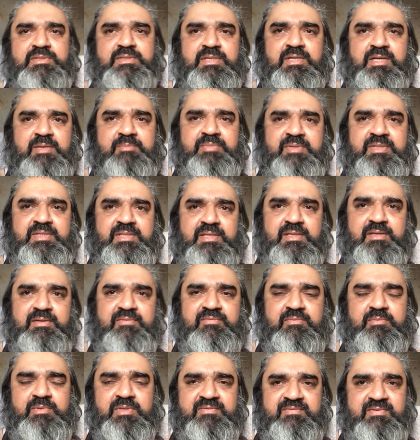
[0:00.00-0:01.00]
an amputee
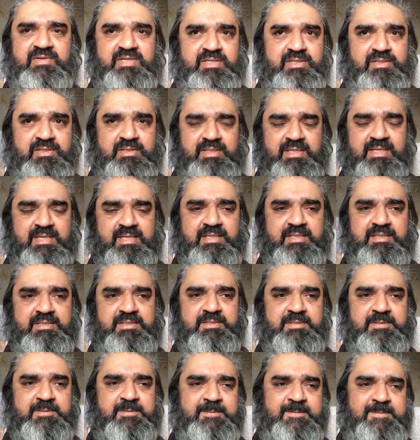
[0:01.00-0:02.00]
from a very young
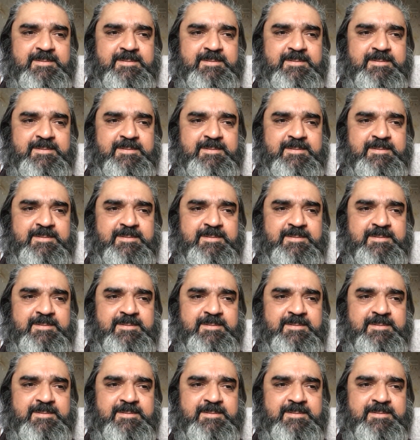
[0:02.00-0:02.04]
age,